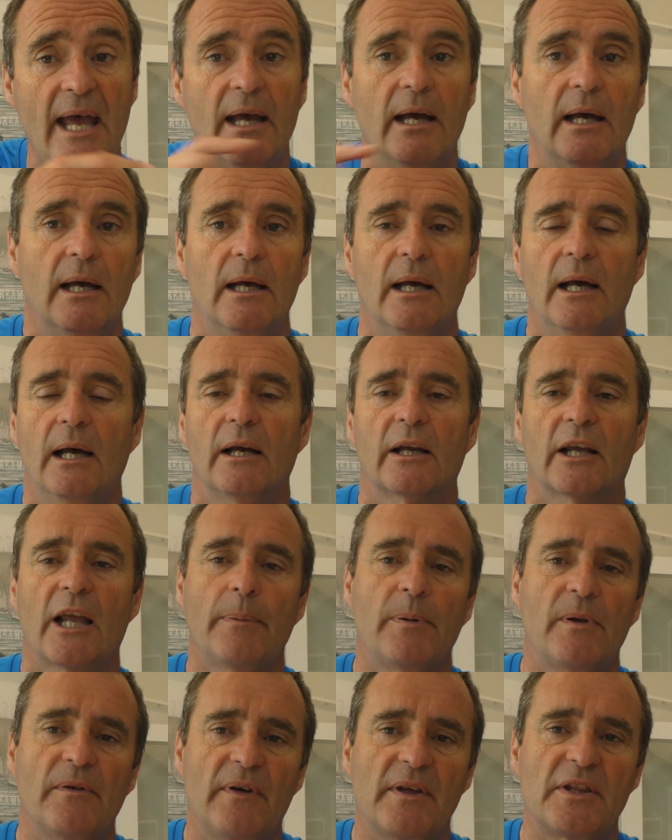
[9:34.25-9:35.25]
A
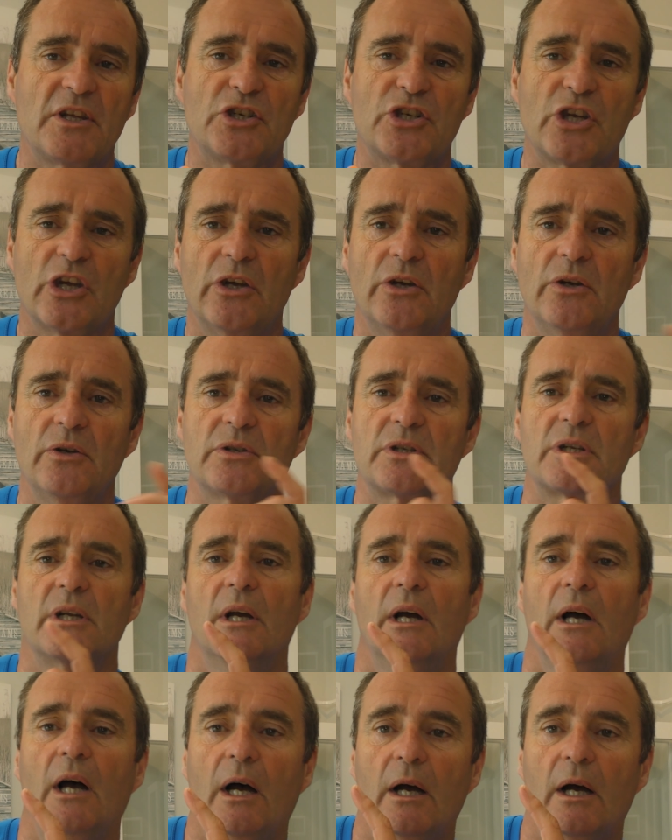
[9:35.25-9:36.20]
couple of other shoes,